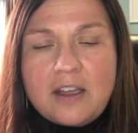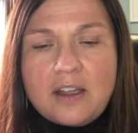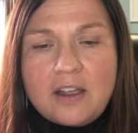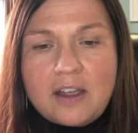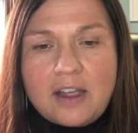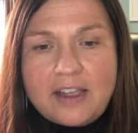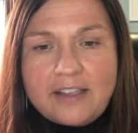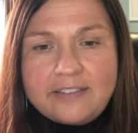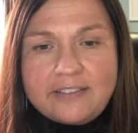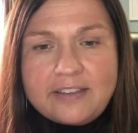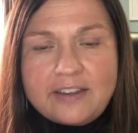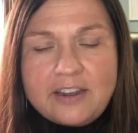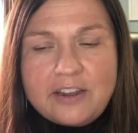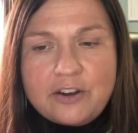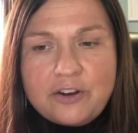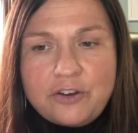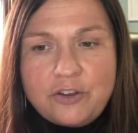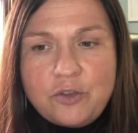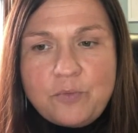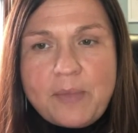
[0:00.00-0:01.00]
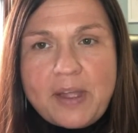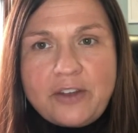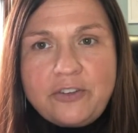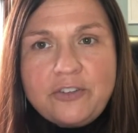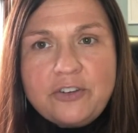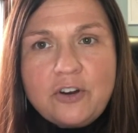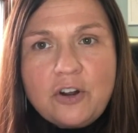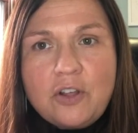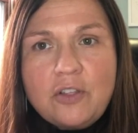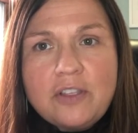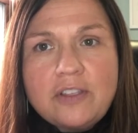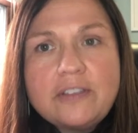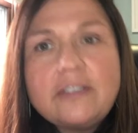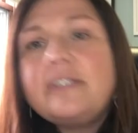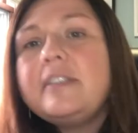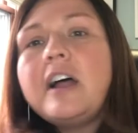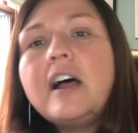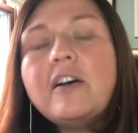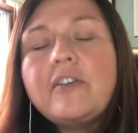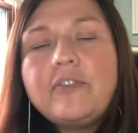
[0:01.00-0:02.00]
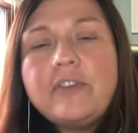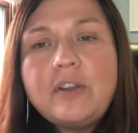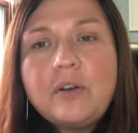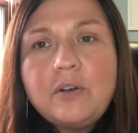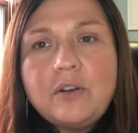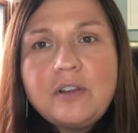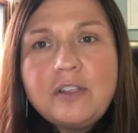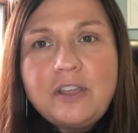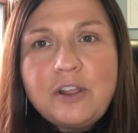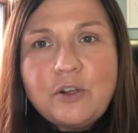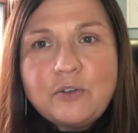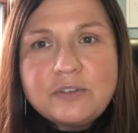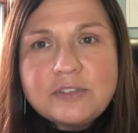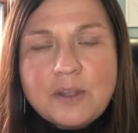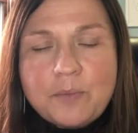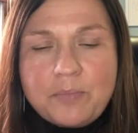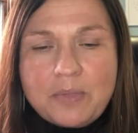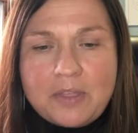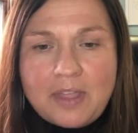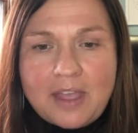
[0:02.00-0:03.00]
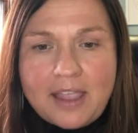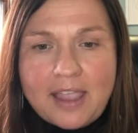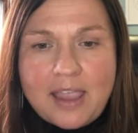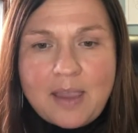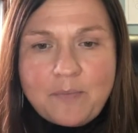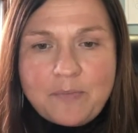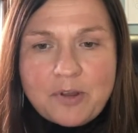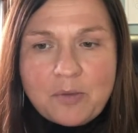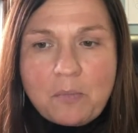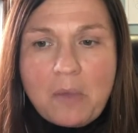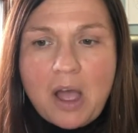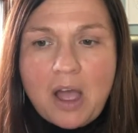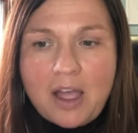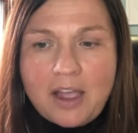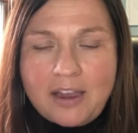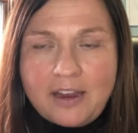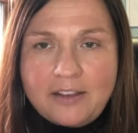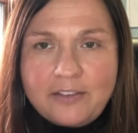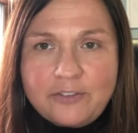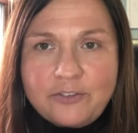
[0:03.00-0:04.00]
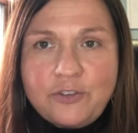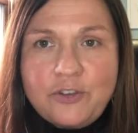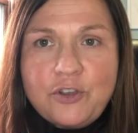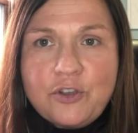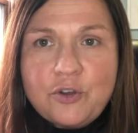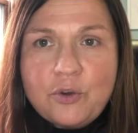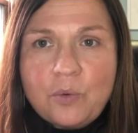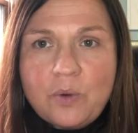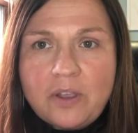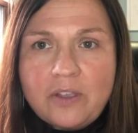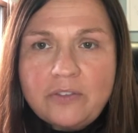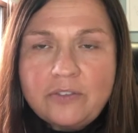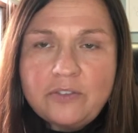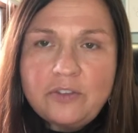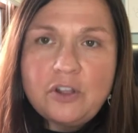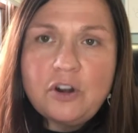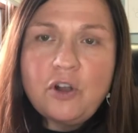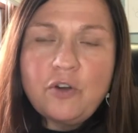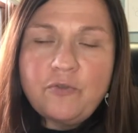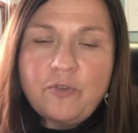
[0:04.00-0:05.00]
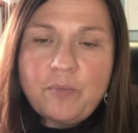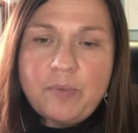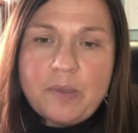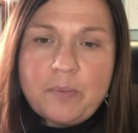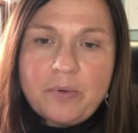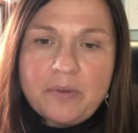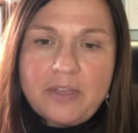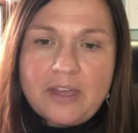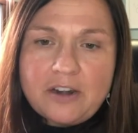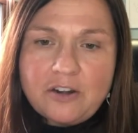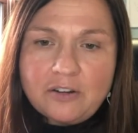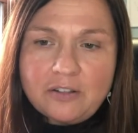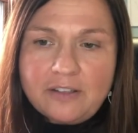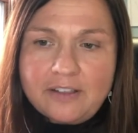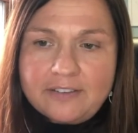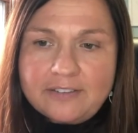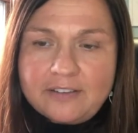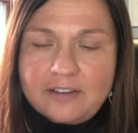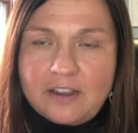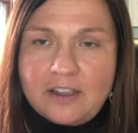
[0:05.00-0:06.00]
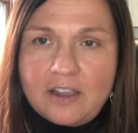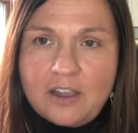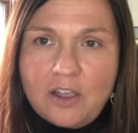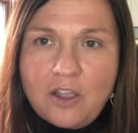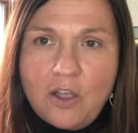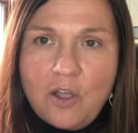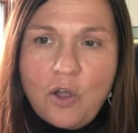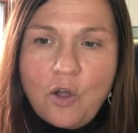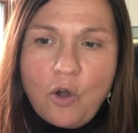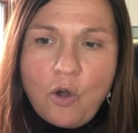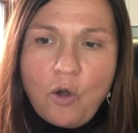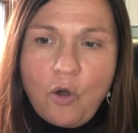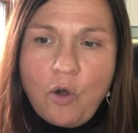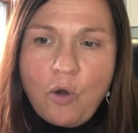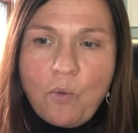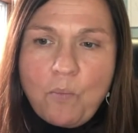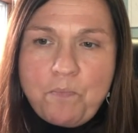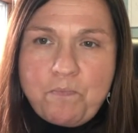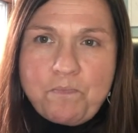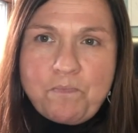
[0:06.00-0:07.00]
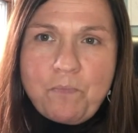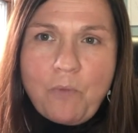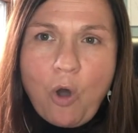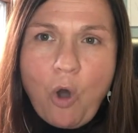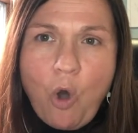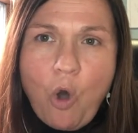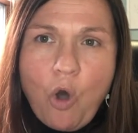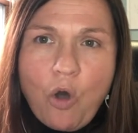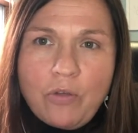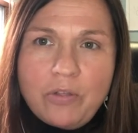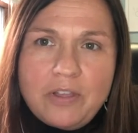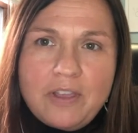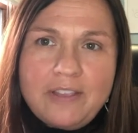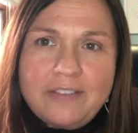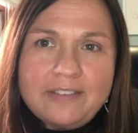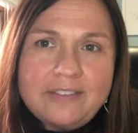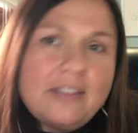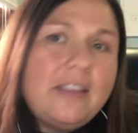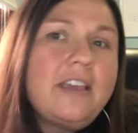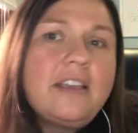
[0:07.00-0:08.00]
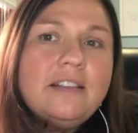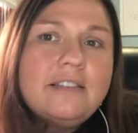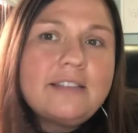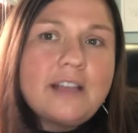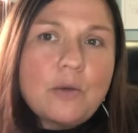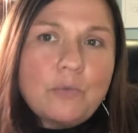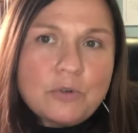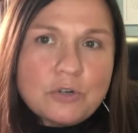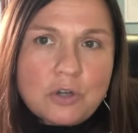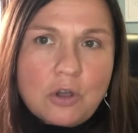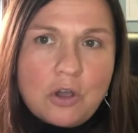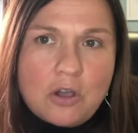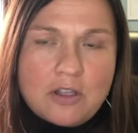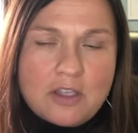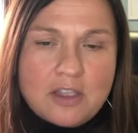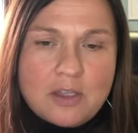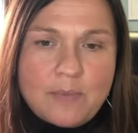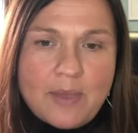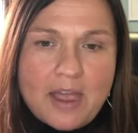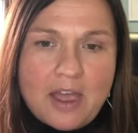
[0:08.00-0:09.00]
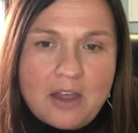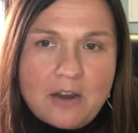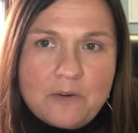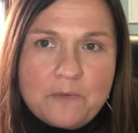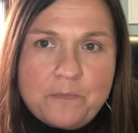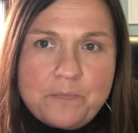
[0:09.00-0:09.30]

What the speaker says: I sit here and you mention all this stuff, and something that came to mind too is, for people that are listening, all these things that we're talking about